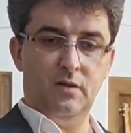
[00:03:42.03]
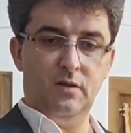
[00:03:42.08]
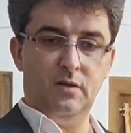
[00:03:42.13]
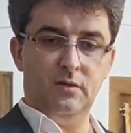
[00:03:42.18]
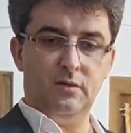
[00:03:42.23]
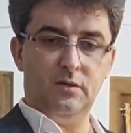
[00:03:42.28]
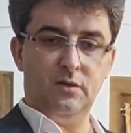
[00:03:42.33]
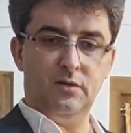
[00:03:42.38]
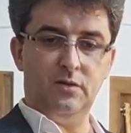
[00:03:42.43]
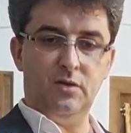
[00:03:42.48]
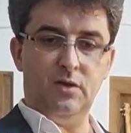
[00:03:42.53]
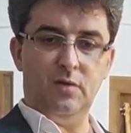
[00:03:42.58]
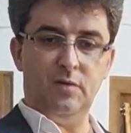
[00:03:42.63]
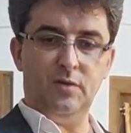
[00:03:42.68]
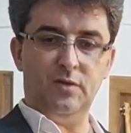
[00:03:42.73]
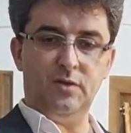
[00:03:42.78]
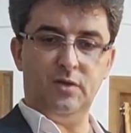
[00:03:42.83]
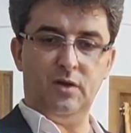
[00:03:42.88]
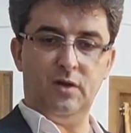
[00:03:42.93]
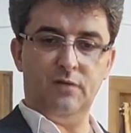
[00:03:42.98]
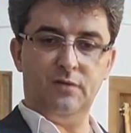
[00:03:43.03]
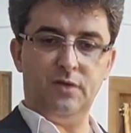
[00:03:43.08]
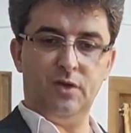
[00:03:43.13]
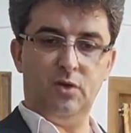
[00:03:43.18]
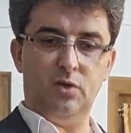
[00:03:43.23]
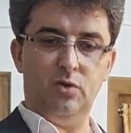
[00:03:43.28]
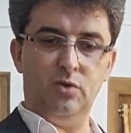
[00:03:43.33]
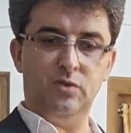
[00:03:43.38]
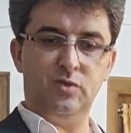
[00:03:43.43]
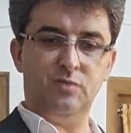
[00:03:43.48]
the diameter of the
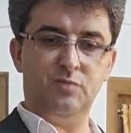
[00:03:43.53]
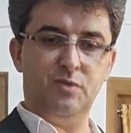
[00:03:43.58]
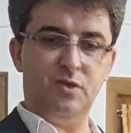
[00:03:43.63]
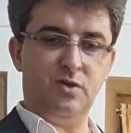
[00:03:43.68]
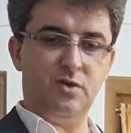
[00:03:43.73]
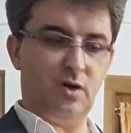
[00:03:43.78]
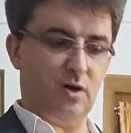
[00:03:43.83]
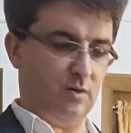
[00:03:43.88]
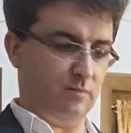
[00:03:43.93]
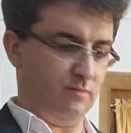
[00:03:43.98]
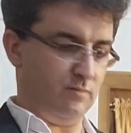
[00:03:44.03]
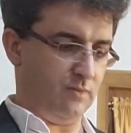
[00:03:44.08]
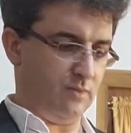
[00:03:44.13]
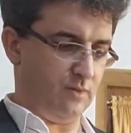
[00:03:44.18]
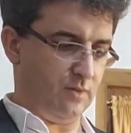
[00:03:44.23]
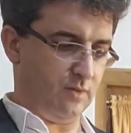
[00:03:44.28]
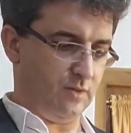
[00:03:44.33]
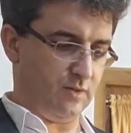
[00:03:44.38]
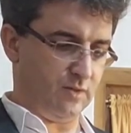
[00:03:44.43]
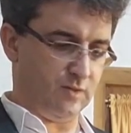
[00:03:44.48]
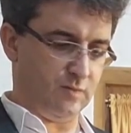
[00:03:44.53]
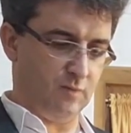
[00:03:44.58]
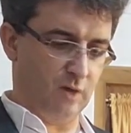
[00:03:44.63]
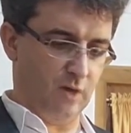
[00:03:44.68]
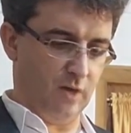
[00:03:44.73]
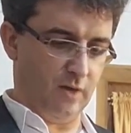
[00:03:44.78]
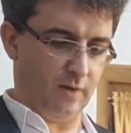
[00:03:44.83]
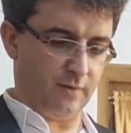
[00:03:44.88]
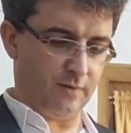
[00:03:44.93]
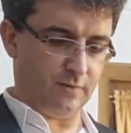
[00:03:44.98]
holes becomes
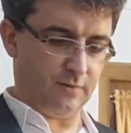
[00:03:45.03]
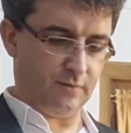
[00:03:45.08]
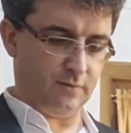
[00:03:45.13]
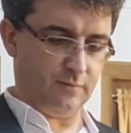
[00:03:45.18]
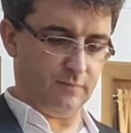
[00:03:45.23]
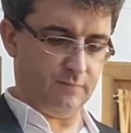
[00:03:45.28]
smaller.